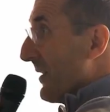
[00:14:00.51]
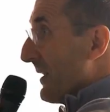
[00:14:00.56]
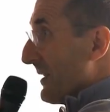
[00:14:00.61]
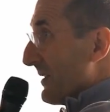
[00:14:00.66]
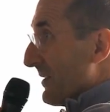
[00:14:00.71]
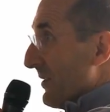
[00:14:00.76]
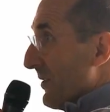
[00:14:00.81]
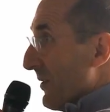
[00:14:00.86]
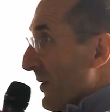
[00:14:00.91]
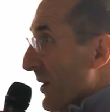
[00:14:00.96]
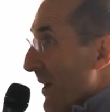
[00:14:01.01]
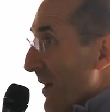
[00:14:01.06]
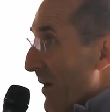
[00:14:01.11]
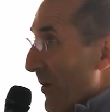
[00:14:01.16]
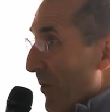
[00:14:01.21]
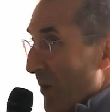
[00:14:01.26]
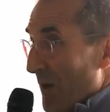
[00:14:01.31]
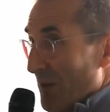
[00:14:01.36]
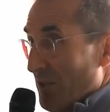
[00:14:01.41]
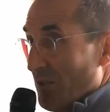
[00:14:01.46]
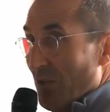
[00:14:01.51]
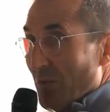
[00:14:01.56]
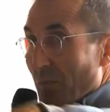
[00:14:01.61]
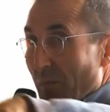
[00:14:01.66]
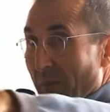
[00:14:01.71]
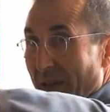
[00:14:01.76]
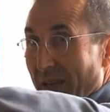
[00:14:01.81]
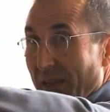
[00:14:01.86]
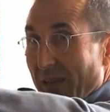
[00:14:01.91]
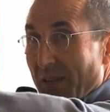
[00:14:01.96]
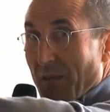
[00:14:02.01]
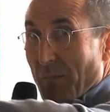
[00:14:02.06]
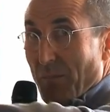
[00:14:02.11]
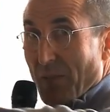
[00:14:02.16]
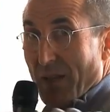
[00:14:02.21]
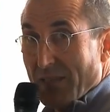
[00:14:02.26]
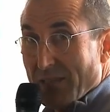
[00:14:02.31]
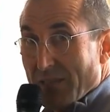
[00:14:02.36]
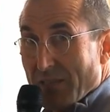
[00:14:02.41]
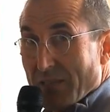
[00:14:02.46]
as to what should be the
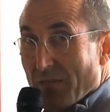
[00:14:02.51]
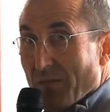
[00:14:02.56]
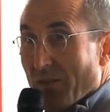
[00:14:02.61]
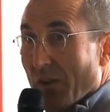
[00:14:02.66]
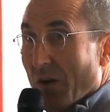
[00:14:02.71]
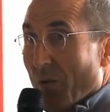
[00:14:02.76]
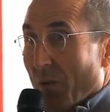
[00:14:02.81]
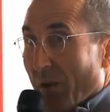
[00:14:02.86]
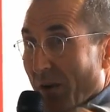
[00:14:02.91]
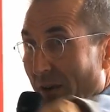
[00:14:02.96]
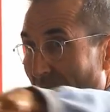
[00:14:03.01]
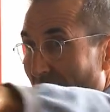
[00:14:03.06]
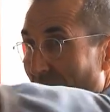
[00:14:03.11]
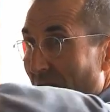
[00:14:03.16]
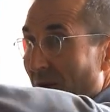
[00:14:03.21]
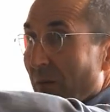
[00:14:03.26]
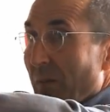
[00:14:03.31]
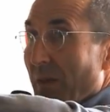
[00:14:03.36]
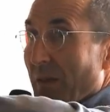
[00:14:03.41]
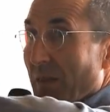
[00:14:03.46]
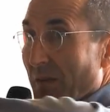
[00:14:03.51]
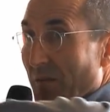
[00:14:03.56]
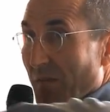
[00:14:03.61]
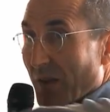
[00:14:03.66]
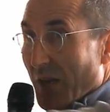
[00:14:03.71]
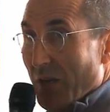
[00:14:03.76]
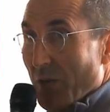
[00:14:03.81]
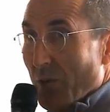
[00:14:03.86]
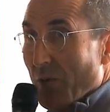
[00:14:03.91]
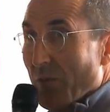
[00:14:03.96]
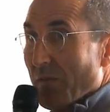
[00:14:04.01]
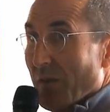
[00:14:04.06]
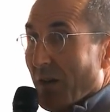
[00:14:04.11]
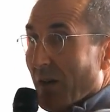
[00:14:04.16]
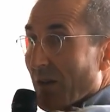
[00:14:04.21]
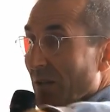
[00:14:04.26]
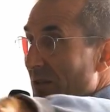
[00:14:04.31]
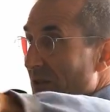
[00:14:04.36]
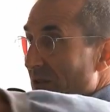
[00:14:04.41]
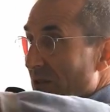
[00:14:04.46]
basis of the curriculum and the value of
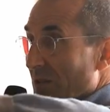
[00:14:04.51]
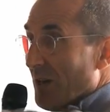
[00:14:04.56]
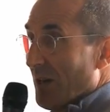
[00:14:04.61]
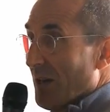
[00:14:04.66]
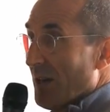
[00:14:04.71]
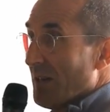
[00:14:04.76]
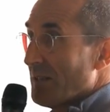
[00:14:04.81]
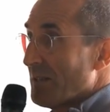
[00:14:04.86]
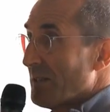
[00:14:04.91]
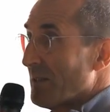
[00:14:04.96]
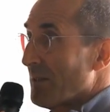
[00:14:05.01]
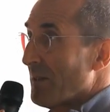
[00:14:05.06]
knowledge taught.